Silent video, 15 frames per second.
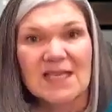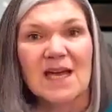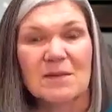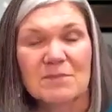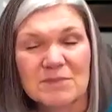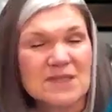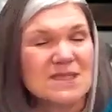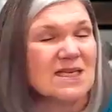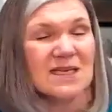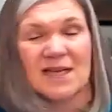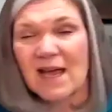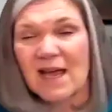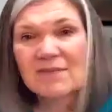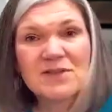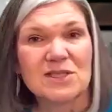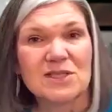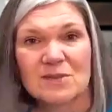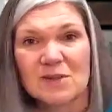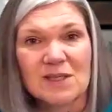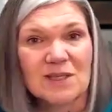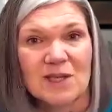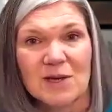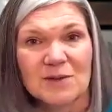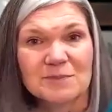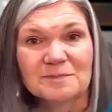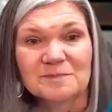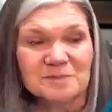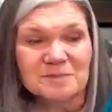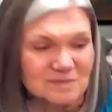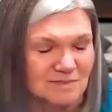Yep, didn't have to do it
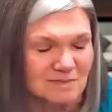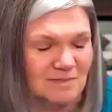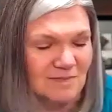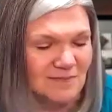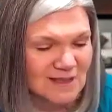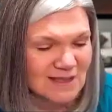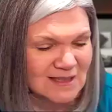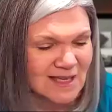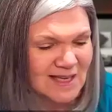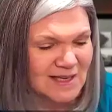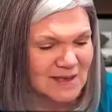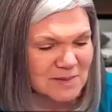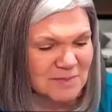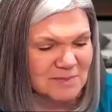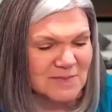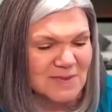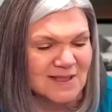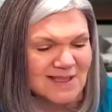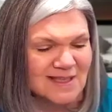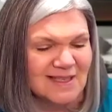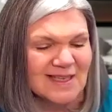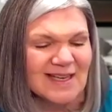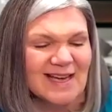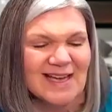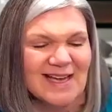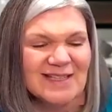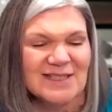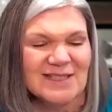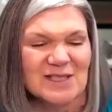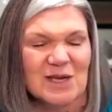alone. Um,
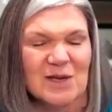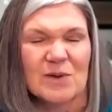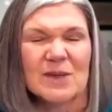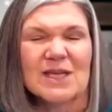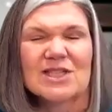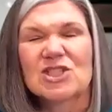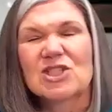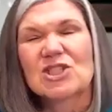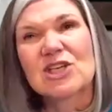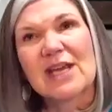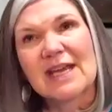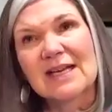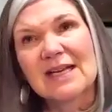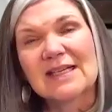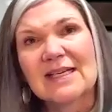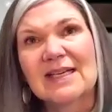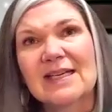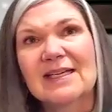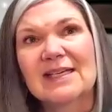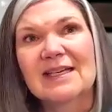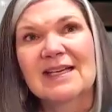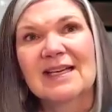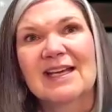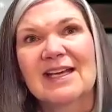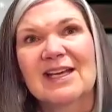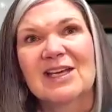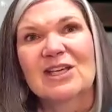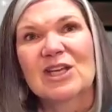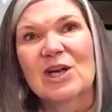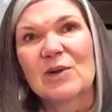and so it's channeling,
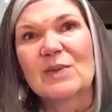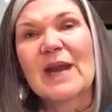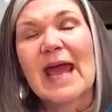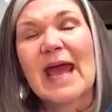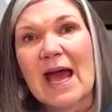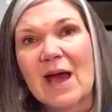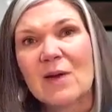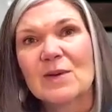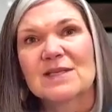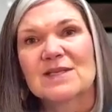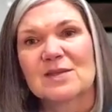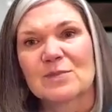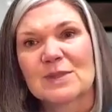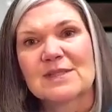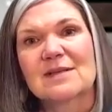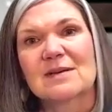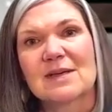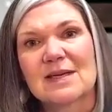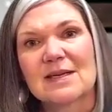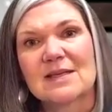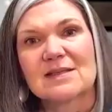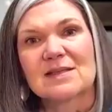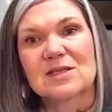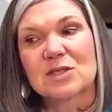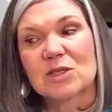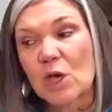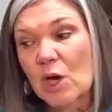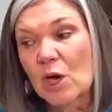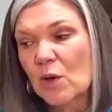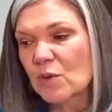you know, now as a resilience
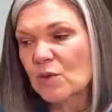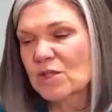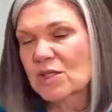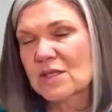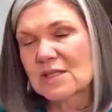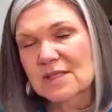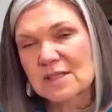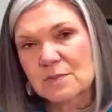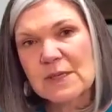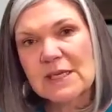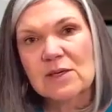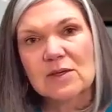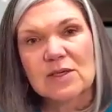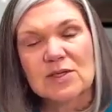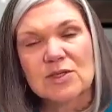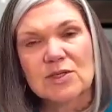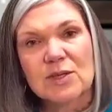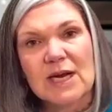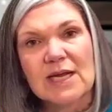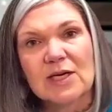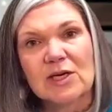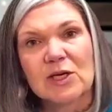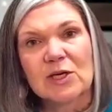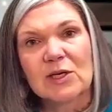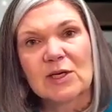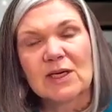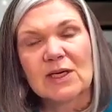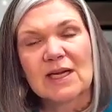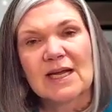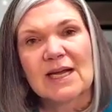coach and speaker and
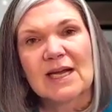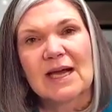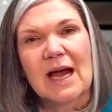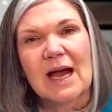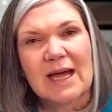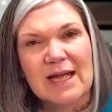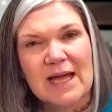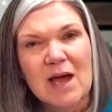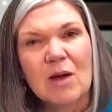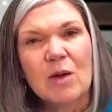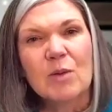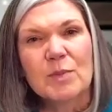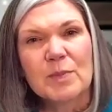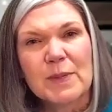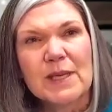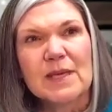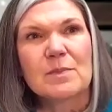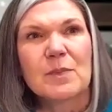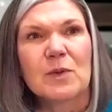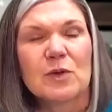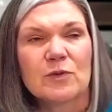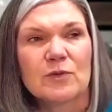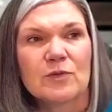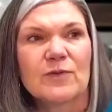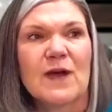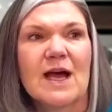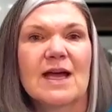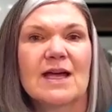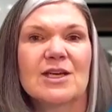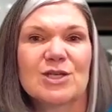trainer, I help people
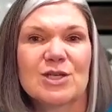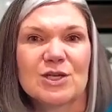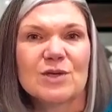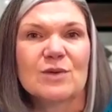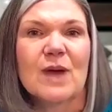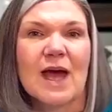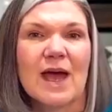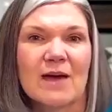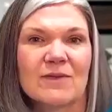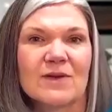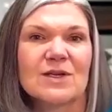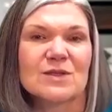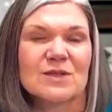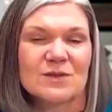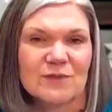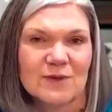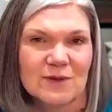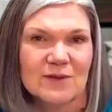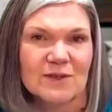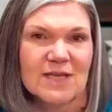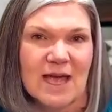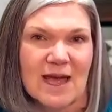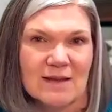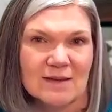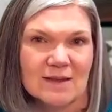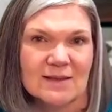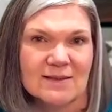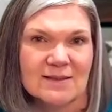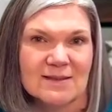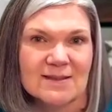find new avenues for their
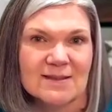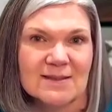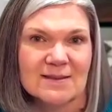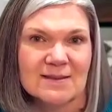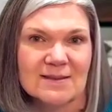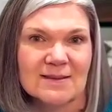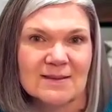talents,